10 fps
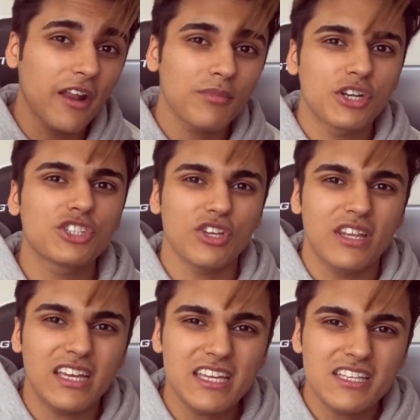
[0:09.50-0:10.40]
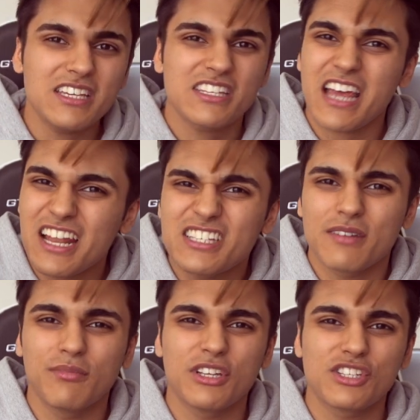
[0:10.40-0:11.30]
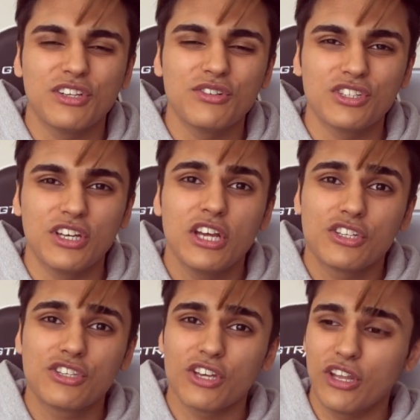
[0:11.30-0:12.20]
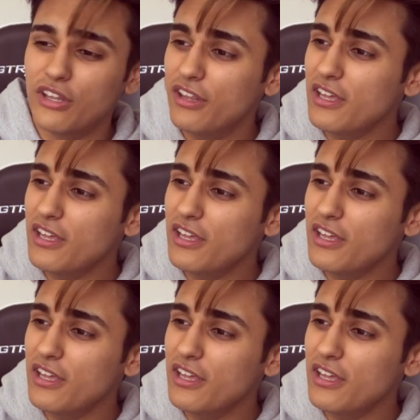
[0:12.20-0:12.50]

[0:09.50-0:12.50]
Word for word: and I'm going to show you the easiest and simplest solution to turn